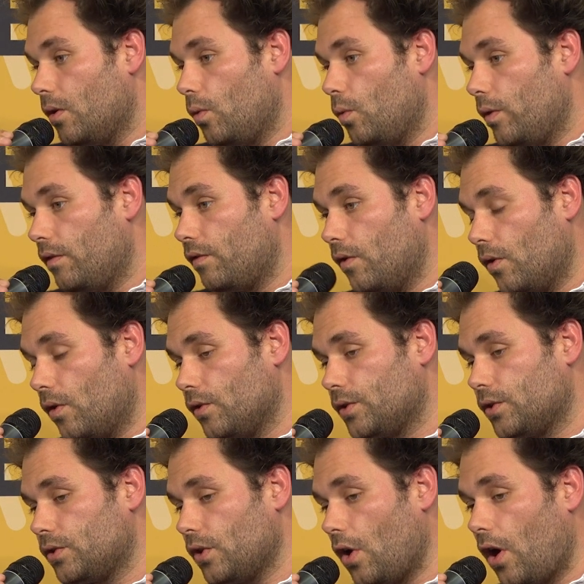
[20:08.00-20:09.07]
we
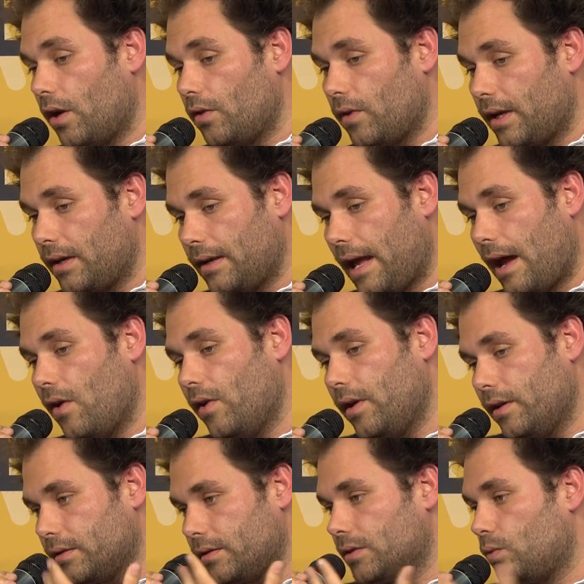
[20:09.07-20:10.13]
focus on right now,
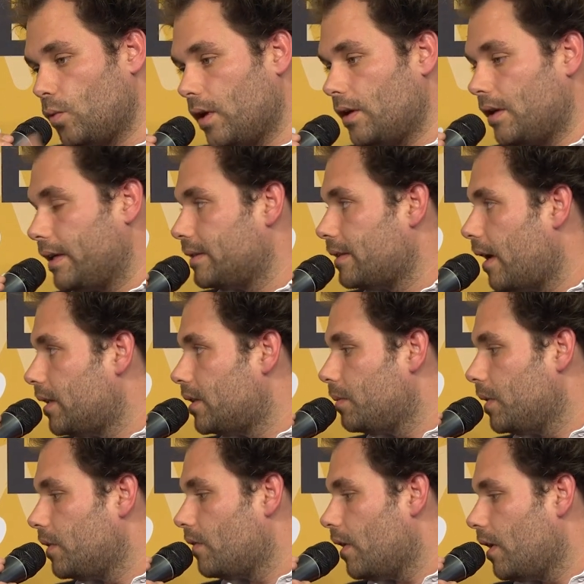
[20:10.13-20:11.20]
and this is what excites
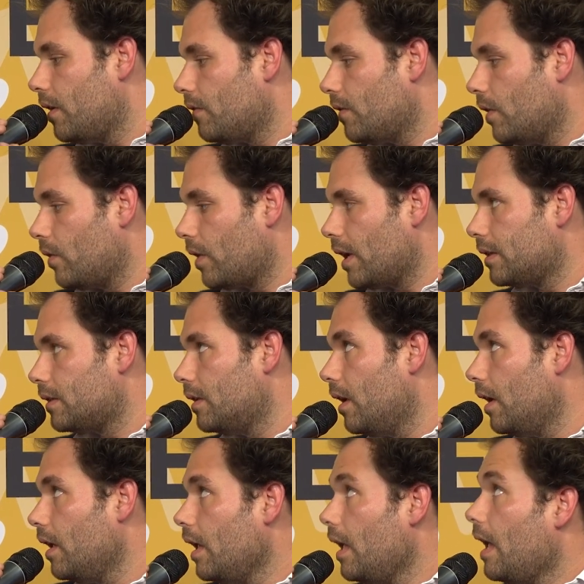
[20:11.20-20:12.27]
me if I look at
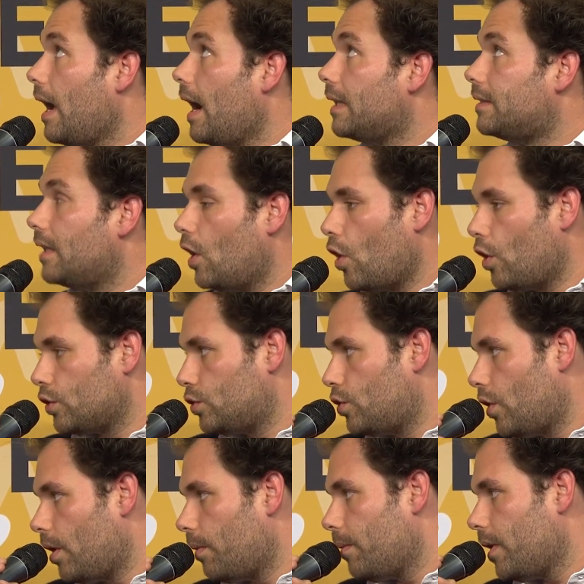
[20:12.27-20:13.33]
the
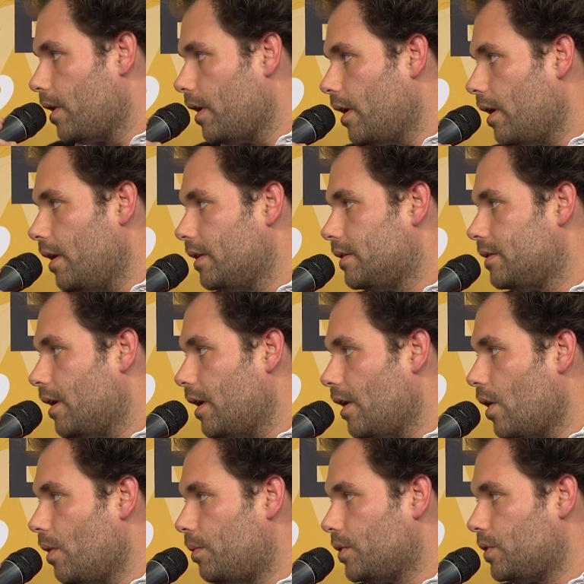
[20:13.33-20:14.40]
long-term, let's say,
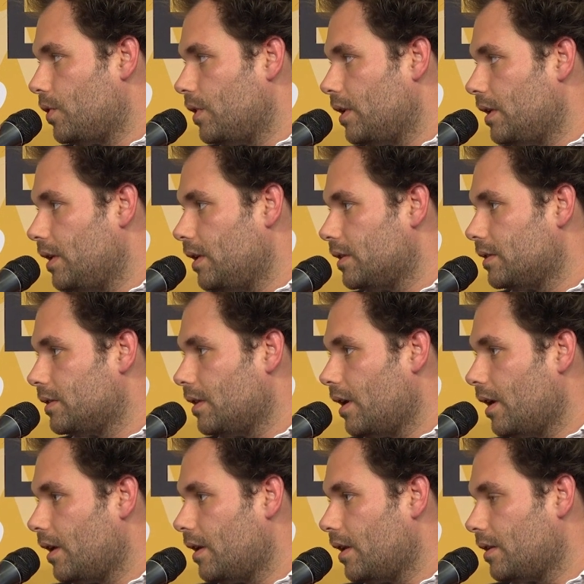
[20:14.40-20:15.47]
opportunities
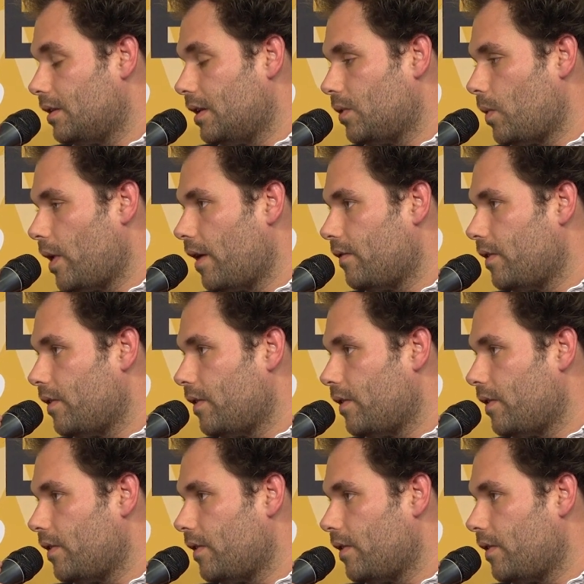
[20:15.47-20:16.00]
that we have